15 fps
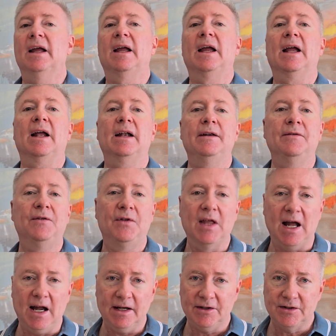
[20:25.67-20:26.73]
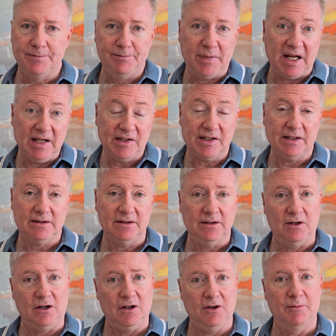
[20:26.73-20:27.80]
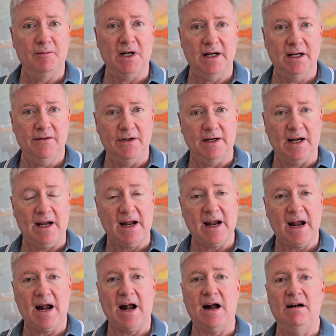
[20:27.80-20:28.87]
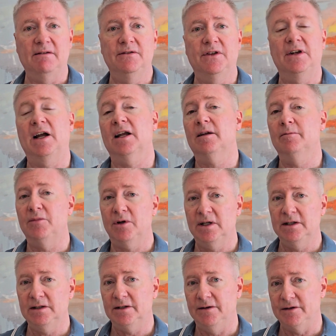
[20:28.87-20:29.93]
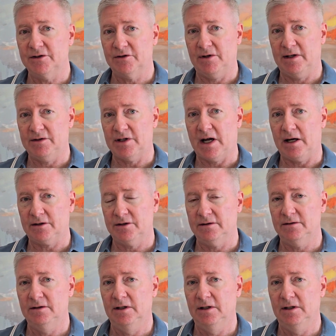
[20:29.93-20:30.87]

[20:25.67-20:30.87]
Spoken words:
and that's basically all the money that I have that I can put into this transaction.